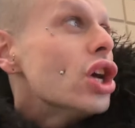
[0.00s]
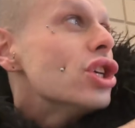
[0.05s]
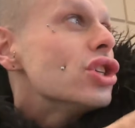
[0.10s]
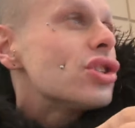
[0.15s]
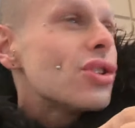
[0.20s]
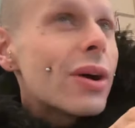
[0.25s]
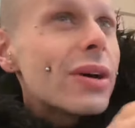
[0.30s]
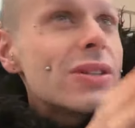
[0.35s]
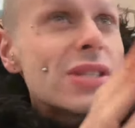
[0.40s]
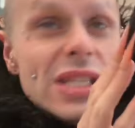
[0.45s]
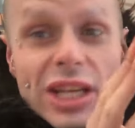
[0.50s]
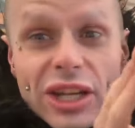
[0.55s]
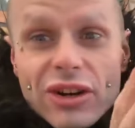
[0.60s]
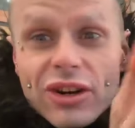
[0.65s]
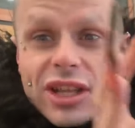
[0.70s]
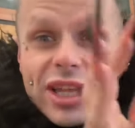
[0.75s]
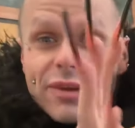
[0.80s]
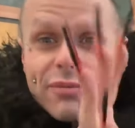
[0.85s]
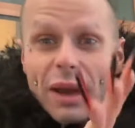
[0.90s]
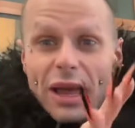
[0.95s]
So I was
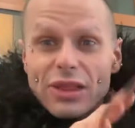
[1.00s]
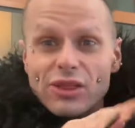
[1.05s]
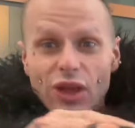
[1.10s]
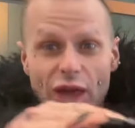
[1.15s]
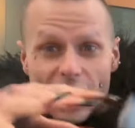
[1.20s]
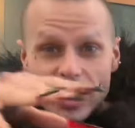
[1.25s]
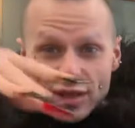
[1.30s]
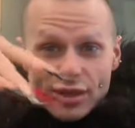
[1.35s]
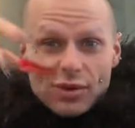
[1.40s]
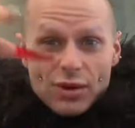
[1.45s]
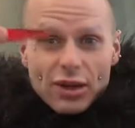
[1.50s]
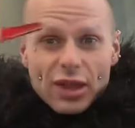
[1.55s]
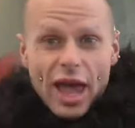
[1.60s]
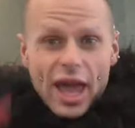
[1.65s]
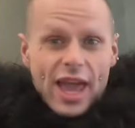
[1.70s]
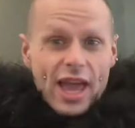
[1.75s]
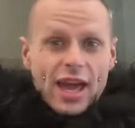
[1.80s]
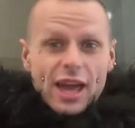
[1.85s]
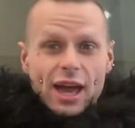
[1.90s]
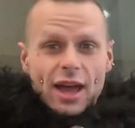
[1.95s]
literally, my legs were
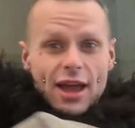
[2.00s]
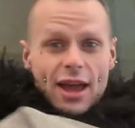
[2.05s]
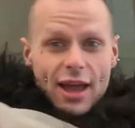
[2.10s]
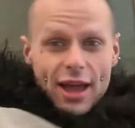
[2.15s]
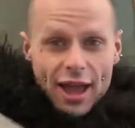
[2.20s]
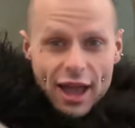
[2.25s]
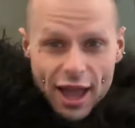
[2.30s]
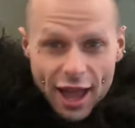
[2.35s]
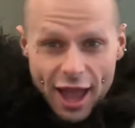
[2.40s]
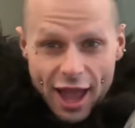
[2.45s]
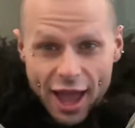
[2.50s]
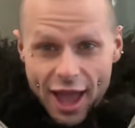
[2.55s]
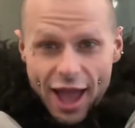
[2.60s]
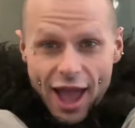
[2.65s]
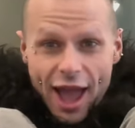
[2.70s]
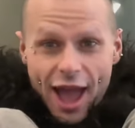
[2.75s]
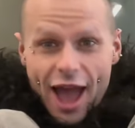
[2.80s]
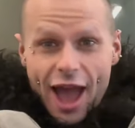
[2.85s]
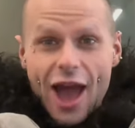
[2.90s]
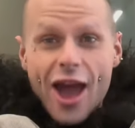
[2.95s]
like,
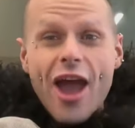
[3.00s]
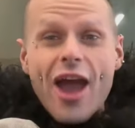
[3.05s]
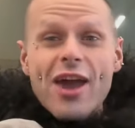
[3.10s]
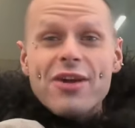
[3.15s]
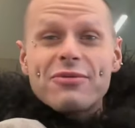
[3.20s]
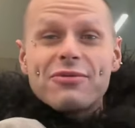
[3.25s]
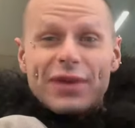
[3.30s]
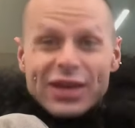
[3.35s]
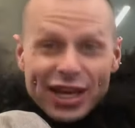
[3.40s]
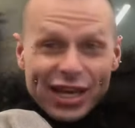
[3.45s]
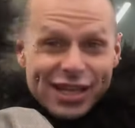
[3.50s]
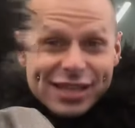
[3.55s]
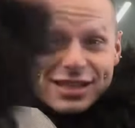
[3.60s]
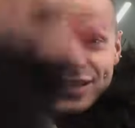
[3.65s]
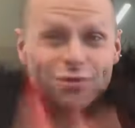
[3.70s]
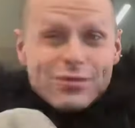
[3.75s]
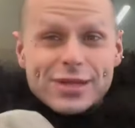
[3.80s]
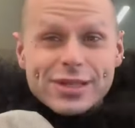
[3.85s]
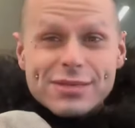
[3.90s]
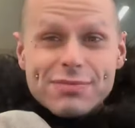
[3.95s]
because
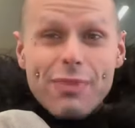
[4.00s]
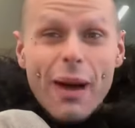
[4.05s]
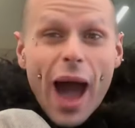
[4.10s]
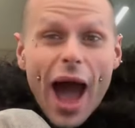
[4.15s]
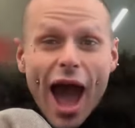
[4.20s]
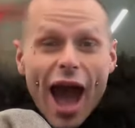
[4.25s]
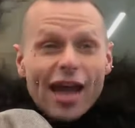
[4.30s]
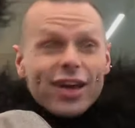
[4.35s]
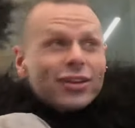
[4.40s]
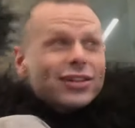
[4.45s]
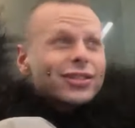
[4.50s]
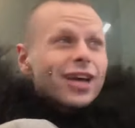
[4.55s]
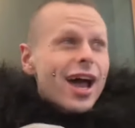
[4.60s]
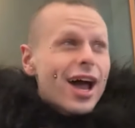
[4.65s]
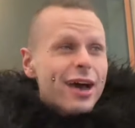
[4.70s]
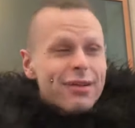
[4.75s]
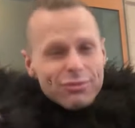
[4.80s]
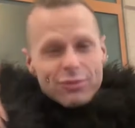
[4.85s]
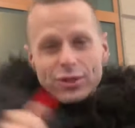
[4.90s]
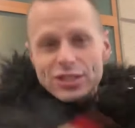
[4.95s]
it was piled
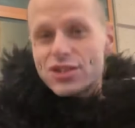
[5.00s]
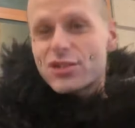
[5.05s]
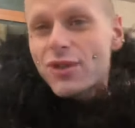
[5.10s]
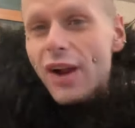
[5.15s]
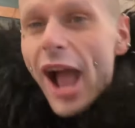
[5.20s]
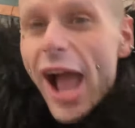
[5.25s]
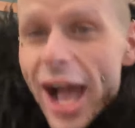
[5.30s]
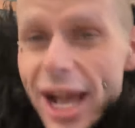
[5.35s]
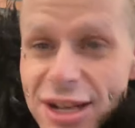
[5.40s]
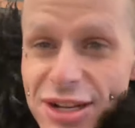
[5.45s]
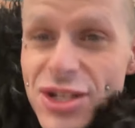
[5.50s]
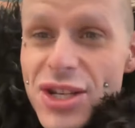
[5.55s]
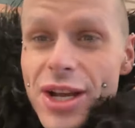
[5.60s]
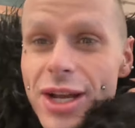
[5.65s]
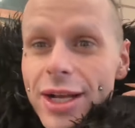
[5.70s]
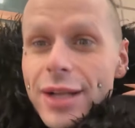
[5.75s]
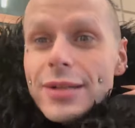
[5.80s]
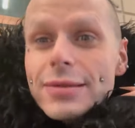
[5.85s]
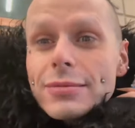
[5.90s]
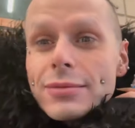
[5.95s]
up with trash.
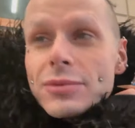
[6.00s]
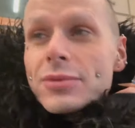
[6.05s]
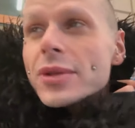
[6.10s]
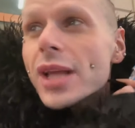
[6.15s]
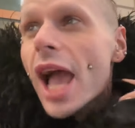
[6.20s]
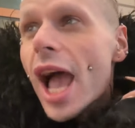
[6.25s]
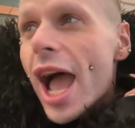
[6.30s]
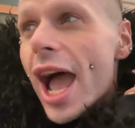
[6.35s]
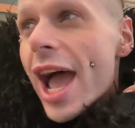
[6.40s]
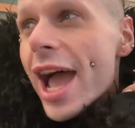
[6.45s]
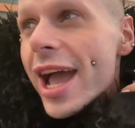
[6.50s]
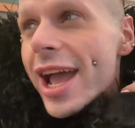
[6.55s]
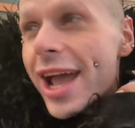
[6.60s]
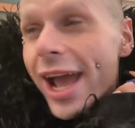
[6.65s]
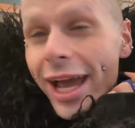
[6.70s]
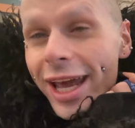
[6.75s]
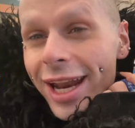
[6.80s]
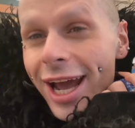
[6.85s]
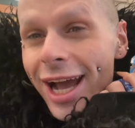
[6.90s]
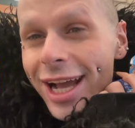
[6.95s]

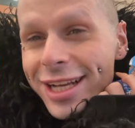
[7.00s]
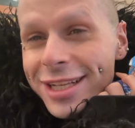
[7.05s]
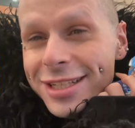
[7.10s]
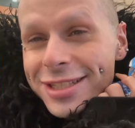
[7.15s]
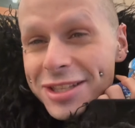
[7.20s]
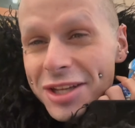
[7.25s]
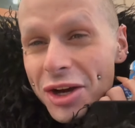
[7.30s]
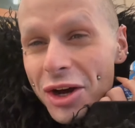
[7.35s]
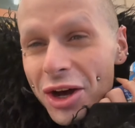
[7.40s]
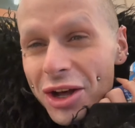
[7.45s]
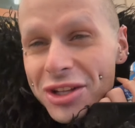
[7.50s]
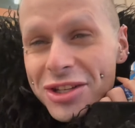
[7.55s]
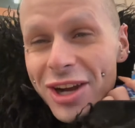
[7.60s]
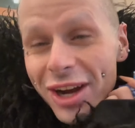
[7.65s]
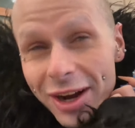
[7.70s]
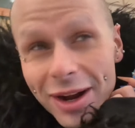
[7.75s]
And I told